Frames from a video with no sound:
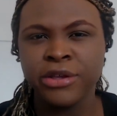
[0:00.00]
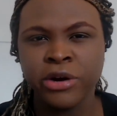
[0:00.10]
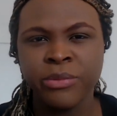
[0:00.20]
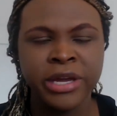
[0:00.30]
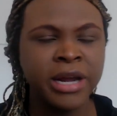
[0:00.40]
Do you
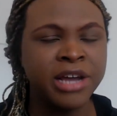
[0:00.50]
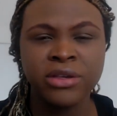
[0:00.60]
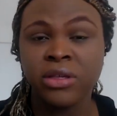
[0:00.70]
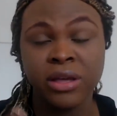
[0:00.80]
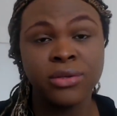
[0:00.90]
know what I mean? I
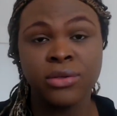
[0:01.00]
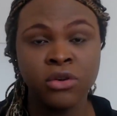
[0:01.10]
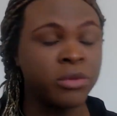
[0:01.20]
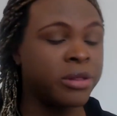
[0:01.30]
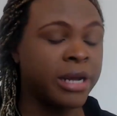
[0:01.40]
just
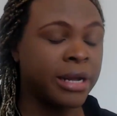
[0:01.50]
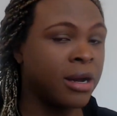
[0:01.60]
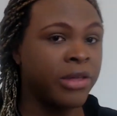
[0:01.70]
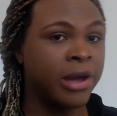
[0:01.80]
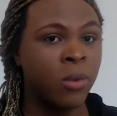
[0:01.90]
assumed that that's
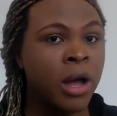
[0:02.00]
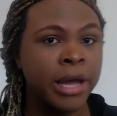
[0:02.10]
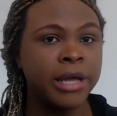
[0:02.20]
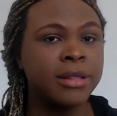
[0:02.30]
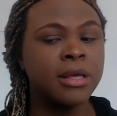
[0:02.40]
how that
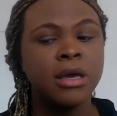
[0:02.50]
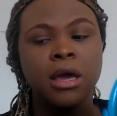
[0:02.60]
was.